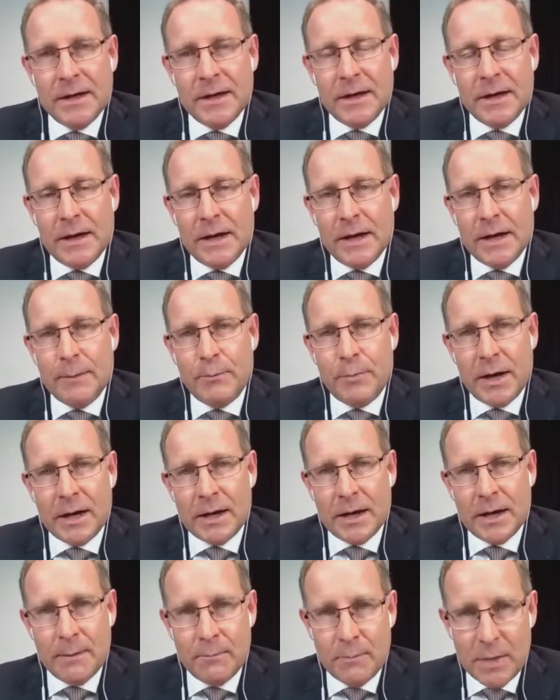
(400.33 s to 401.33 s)
But
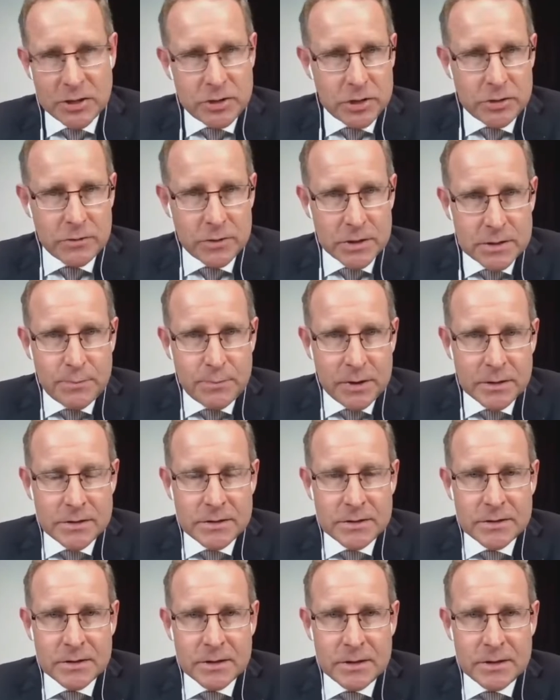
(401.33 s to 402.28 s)
a measured response,